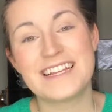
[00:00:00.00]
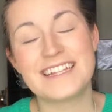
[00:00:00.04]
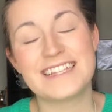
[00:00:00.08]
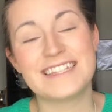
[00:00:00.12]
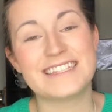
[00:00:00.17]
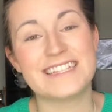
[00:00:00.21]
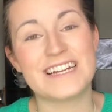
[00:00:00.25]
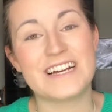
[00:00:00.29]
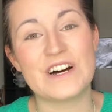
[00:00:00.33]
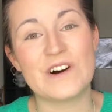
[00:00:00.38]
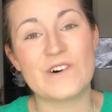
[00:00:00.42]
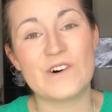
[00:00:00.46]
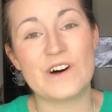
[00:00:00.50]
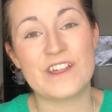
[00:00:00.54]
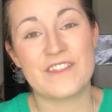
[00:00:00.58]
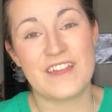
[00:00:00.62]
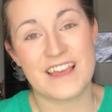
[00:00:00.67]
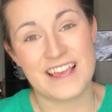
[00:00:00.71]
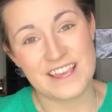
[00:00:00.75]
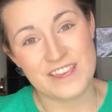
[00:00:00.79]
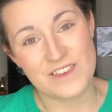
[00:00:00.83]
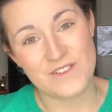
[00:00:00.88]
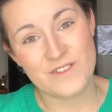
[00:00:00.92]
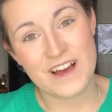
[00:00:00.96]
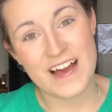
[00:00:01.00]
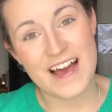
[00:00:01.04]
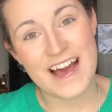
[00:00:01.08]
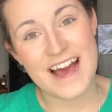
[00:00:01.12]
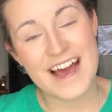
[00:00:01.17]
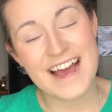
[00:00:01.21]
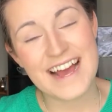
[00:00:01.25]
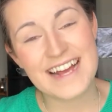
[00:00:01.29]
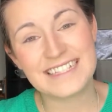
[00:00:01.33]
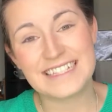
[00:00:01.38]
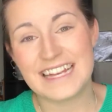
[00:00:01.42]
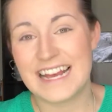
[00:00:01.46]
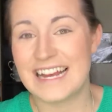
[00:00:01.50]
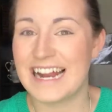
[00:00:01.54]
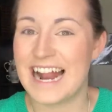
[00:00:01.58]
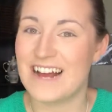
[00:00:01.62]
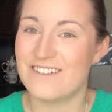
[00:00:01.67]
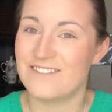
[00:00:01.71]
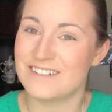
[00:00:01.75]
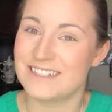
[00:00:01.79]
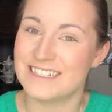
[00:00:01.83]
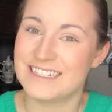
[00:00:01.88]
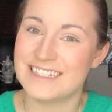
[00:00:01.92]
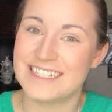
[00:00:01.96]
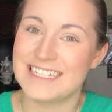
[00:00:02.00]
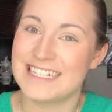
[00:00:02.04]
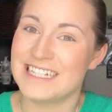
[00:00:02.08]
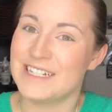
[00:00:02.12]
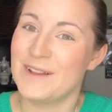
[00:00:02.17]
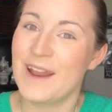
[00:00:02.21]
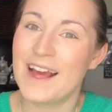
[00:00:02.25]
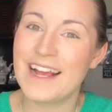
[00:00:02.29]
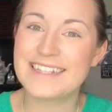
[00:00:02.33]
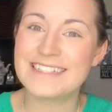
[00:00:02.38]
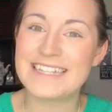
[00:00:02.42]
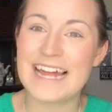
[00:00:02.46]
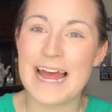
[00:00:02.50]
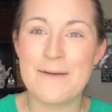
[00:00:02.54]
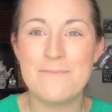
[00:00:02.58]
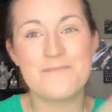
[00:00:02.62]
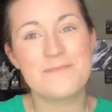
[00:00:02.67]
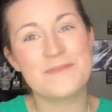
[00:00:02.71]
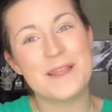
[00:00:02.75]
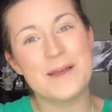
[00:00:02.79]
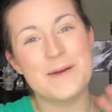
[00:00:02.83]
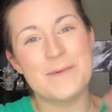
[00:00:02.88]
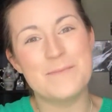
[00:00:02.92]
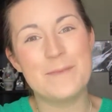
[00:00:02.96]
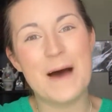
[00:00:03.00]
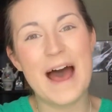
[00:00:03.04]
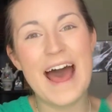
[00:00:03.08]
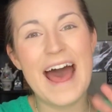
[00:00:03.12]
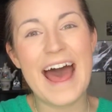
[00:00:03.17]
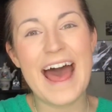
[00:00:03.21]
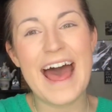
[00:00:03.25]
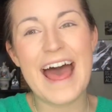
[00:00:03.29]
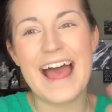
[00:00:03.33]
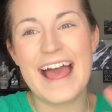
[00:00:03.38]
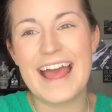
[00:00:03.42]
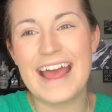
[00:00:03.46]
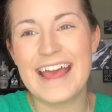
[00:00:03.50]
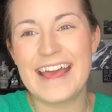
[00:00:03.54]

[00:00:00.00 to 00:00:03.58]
So thank you guys and I will see you next time. Bye!